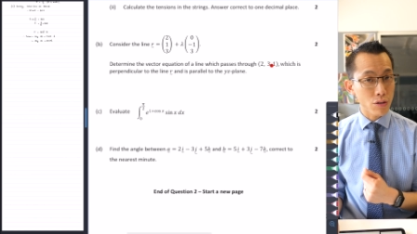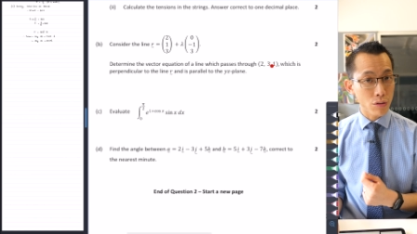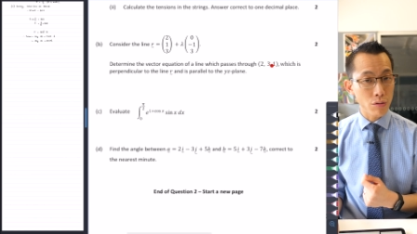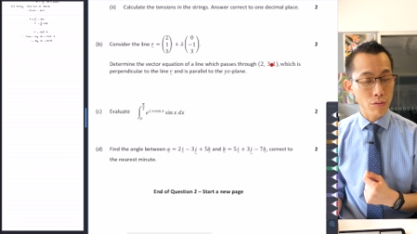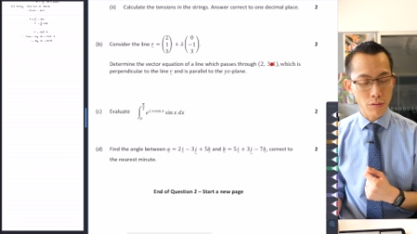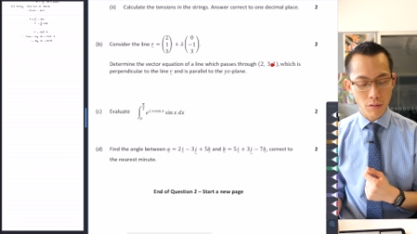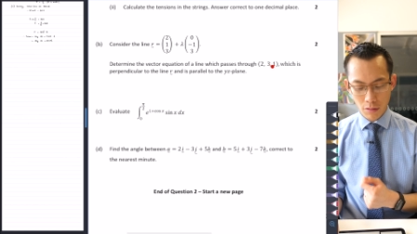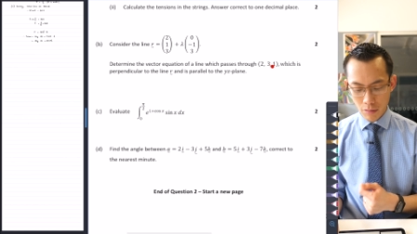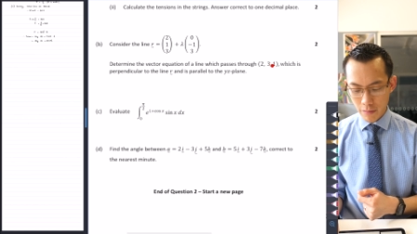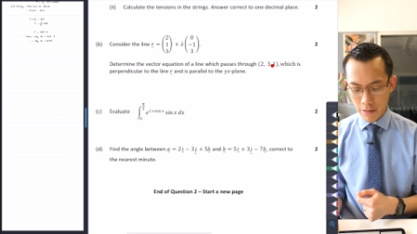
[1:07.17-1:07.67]

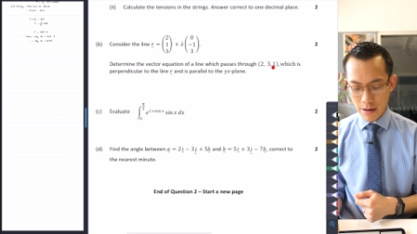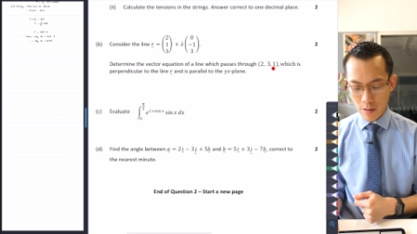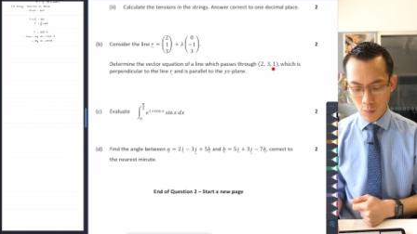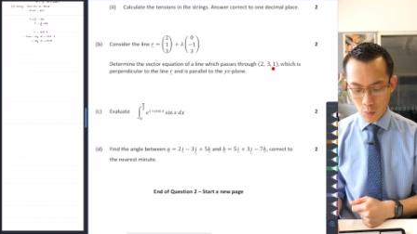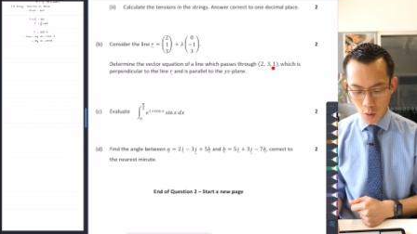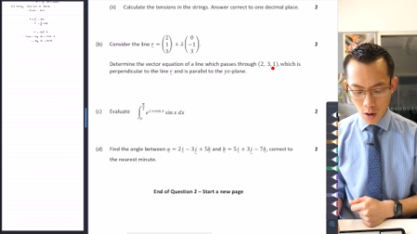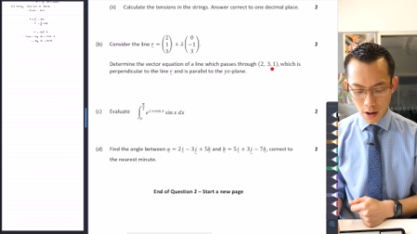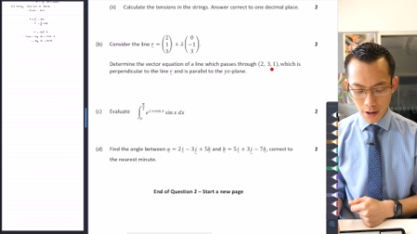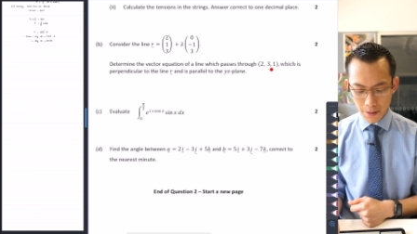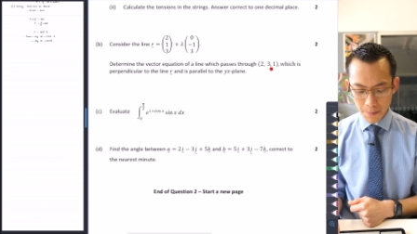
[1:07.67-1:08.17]
2, 3,
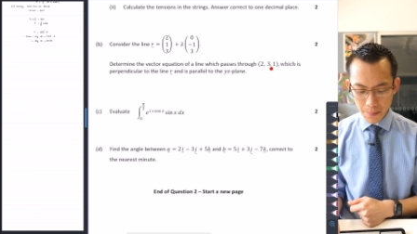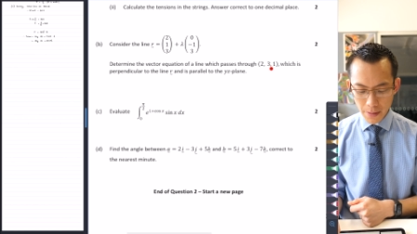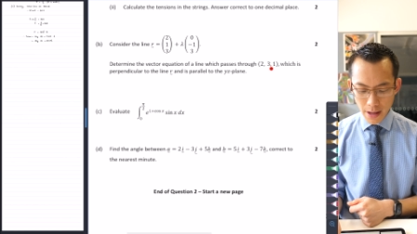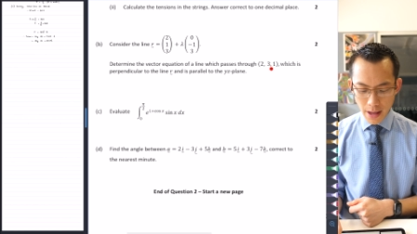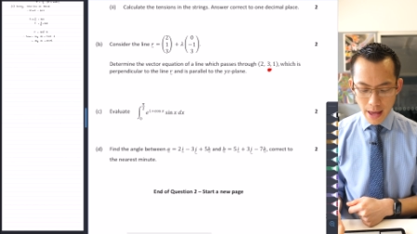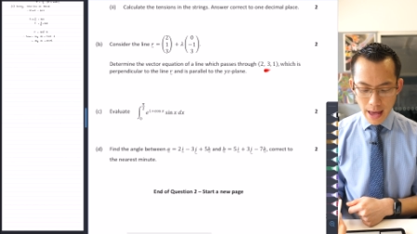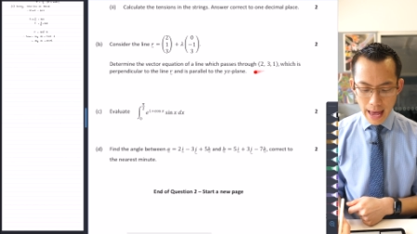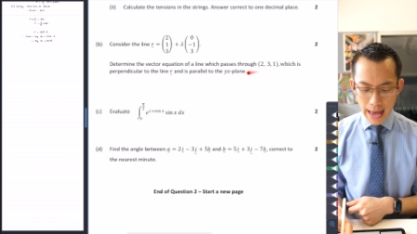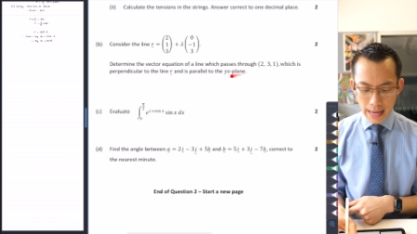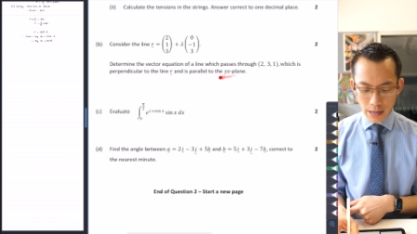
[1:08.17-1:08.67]
1,
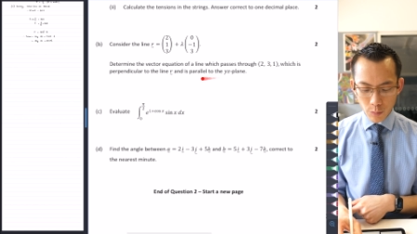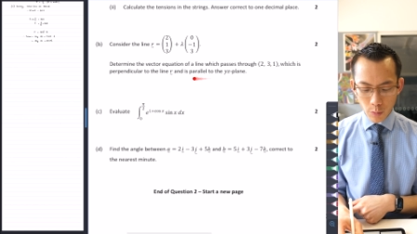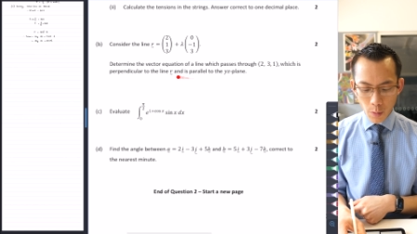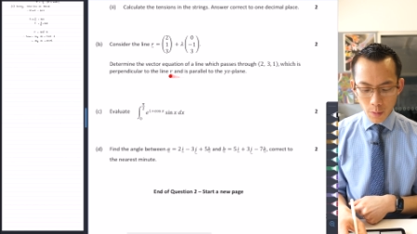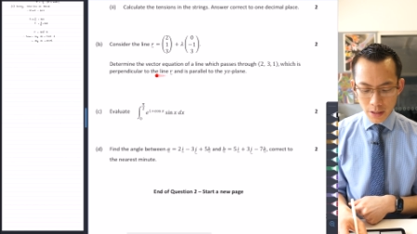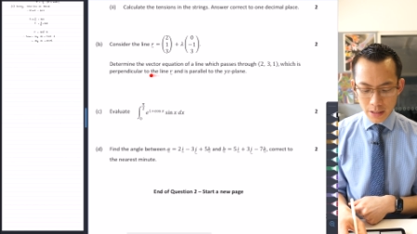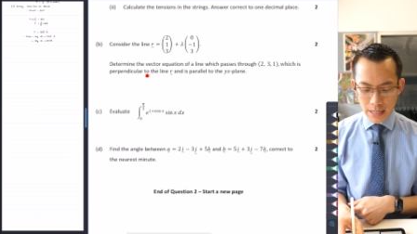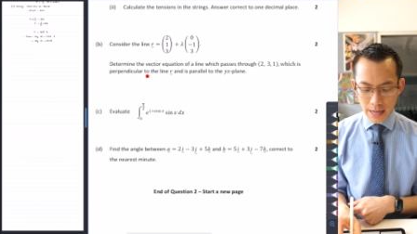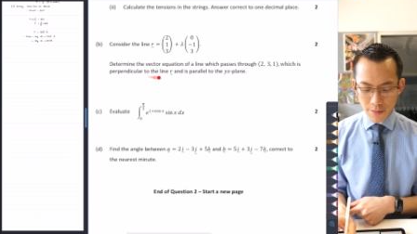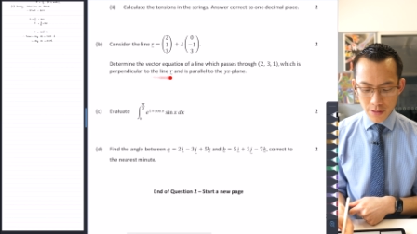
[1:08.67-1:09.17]
and we
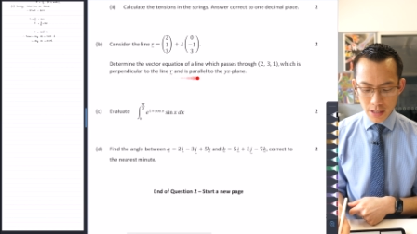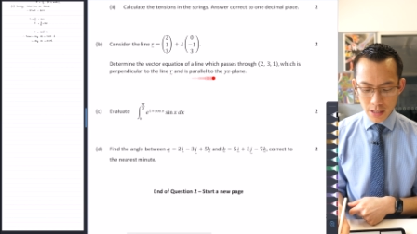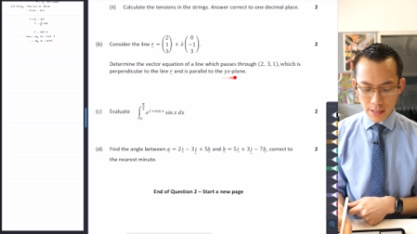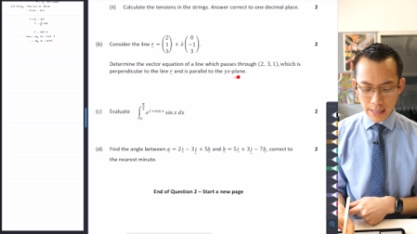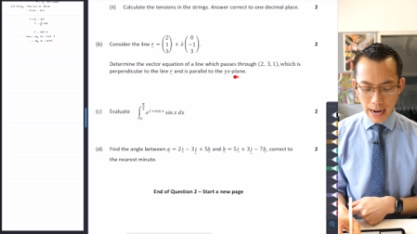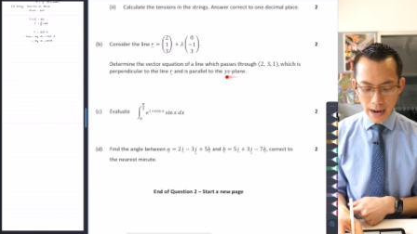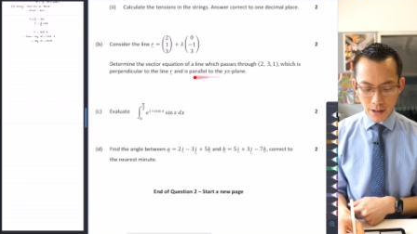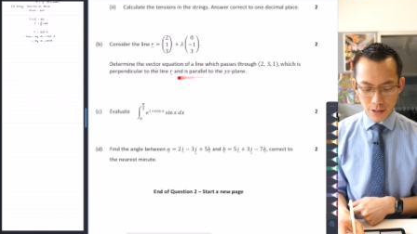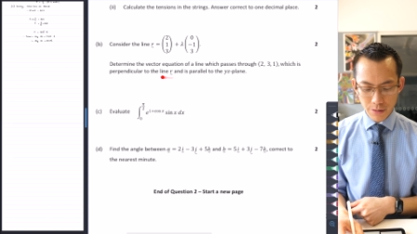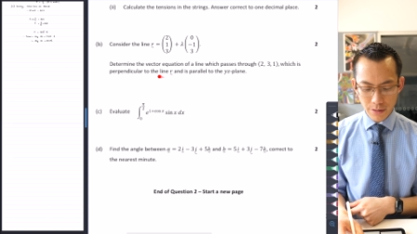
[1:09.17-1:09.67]
want it to have these
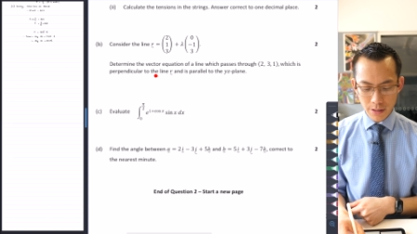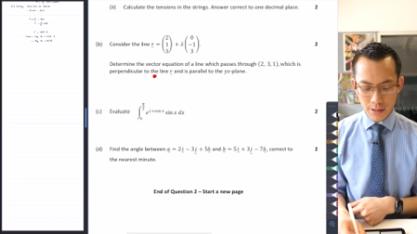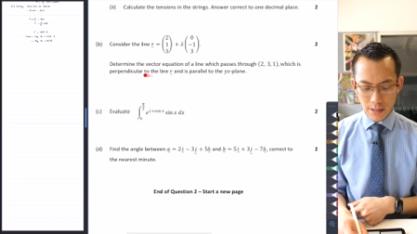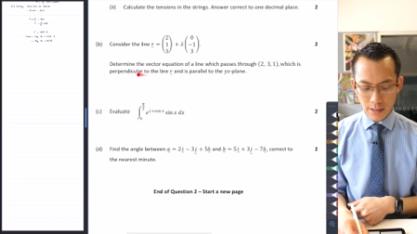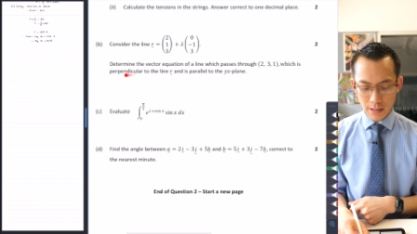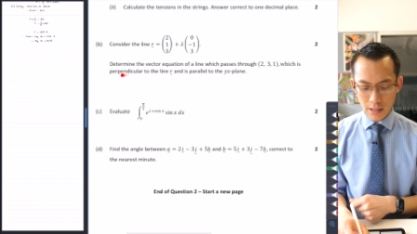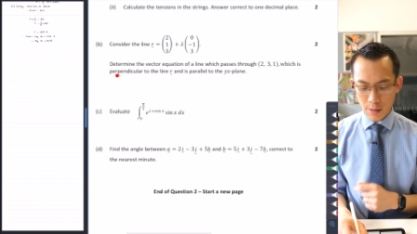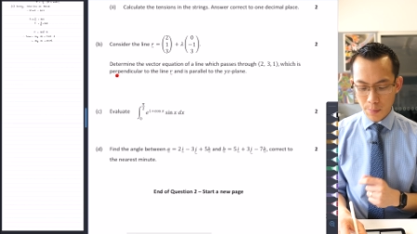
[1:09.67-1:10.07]
characteristics.